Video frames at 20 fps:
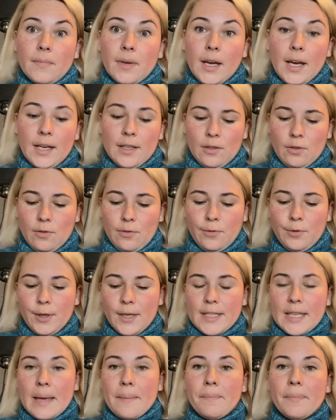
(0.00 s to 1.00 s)
I don't know, for
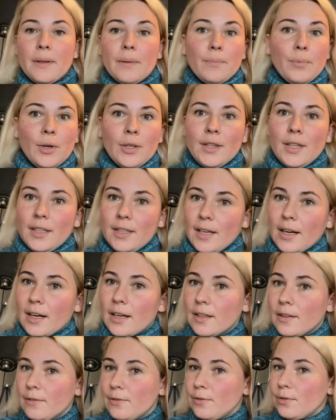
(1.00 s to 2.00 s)
example, bought the
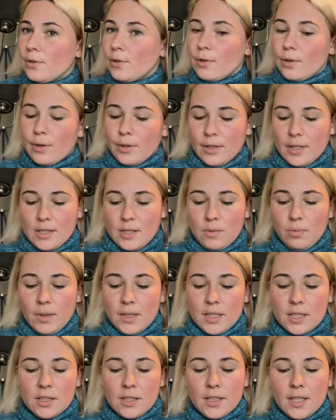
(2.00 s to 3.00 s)
yarn for the
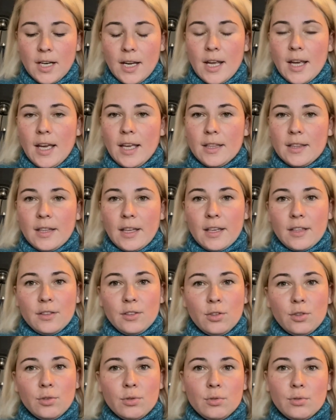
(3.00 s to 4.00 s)
sweater and then
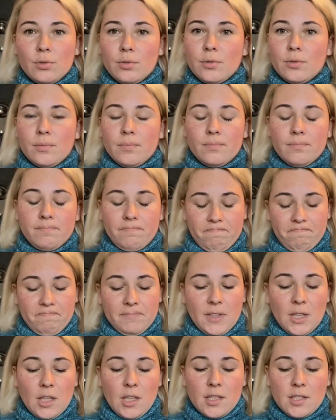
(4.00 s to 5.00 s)
you
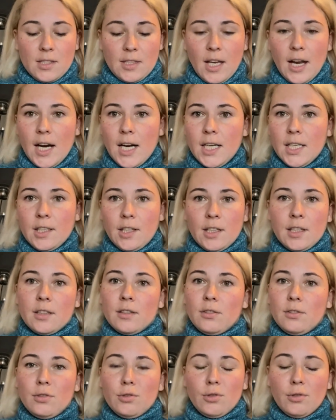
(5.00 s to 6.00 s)
start
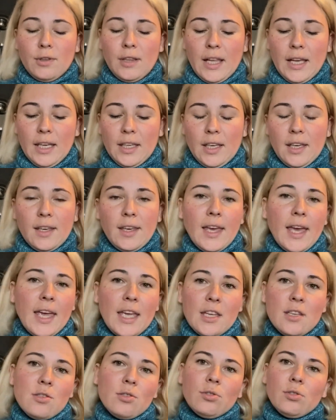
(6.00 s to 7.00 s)
and you don't like a
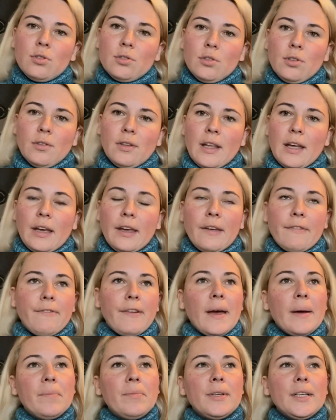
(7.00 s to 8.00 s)
gauge or you don't like a
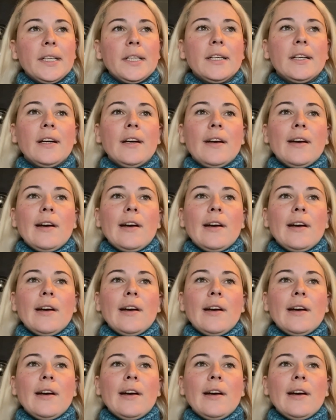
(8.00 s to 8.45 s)
fabric